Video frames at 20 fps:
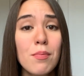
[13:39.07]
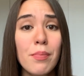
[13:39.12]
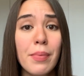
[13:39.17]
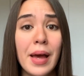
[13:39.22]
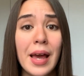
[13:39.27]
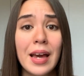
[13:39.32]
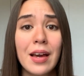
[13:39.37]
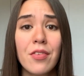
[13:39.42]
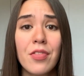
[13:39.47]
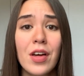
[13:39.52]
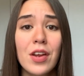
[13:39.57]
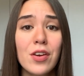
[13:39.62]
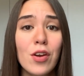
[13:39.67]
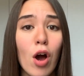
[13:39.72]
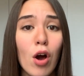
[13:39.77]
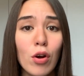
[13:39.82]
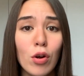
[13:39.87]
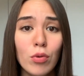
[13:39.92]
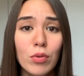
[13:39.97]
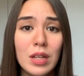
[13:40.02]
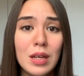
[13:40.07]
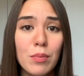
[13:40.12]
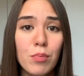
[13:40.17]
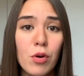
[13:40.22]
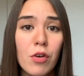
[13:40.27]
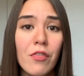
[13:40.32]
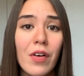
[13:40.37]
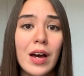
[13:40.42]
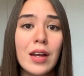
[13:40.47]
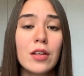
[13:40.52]
bank that not only
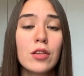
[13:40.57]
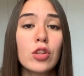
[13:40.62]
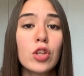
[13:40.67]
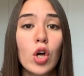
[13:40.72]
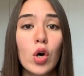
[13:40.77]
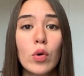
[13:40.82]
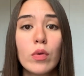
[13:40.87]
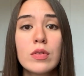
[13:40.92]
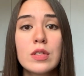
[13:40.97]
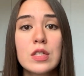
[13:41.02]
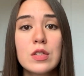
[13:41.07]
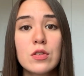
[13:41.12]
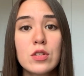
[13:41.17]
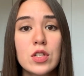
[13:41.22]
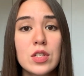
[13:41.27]
provided loans